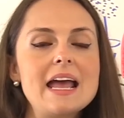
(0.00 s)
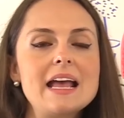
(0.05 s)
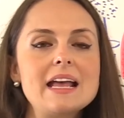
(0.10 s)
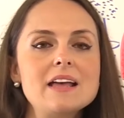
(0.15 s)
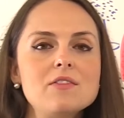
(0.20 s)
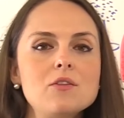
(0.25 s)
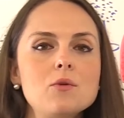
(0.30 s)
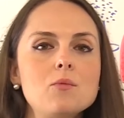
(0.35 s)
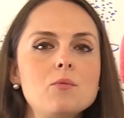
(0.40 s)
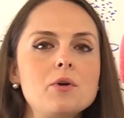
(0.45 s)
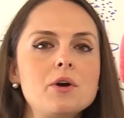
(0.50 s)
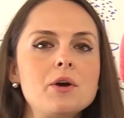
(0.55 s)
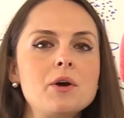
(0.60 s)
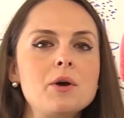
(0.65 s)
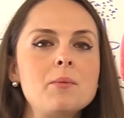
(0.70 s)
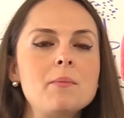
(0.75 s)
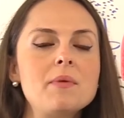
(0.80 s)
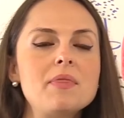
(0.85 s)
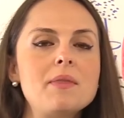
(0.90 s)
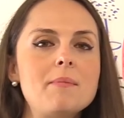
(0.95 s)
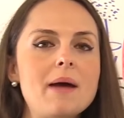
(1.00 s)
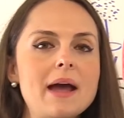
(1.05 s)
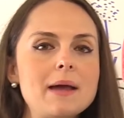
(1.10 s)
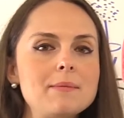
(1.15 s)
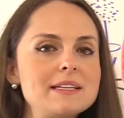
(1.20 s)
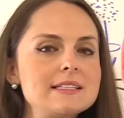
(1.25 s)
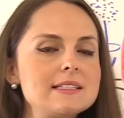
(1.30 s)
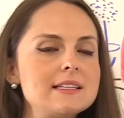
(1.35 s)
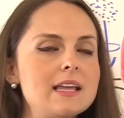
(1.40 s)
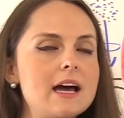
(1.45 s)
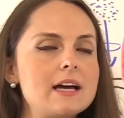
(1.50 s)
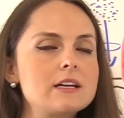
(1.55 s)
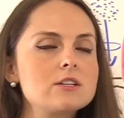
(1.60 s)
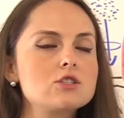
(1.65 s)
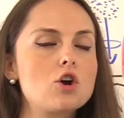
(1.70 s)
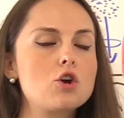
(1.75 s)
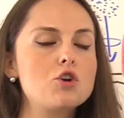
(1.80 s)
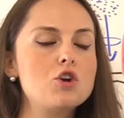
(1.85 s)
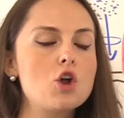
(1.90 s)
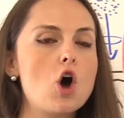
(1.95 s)
in the womb, the baby's
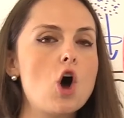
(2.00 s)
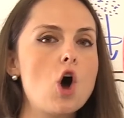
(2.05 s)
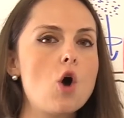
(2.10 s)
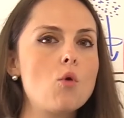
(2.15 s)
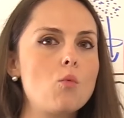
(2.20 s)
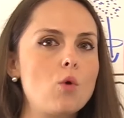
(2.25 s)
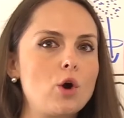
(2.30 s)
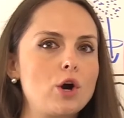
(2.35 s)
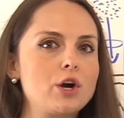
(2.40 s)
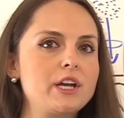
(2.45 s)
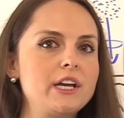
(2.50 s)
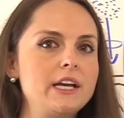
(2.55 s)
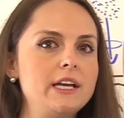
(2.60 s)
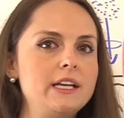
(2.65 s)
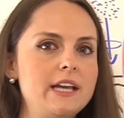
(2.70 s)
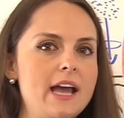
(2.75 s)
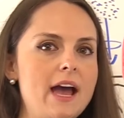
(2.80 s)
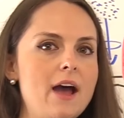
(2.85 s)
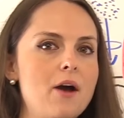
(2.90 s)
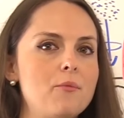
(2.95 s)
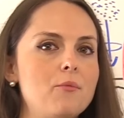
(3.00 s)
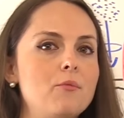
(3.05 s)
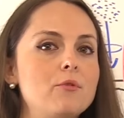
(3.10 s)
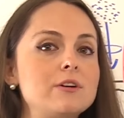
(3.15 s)
lungs are not working yet.